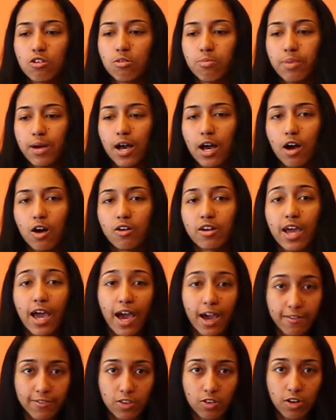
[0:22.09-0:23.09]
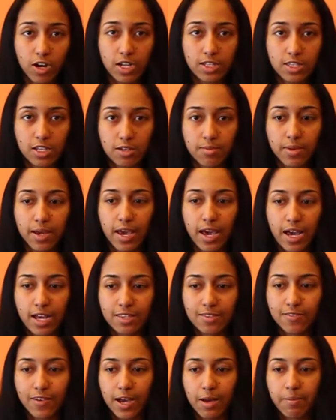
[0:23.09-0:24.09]
about after I took my
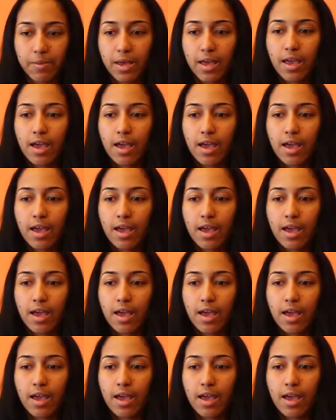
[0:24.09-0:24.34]
ASVAB